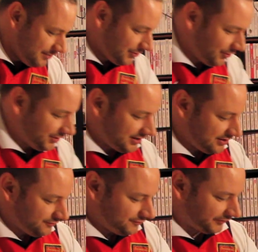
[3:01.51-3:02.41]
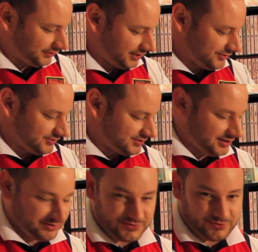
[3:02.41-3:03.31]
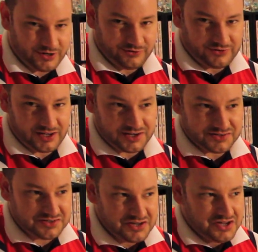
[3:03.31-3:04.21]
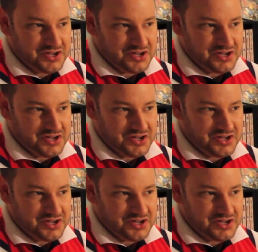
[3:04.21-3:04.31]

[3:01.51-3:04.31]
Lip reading: purely for collectors. Like, it's one of those things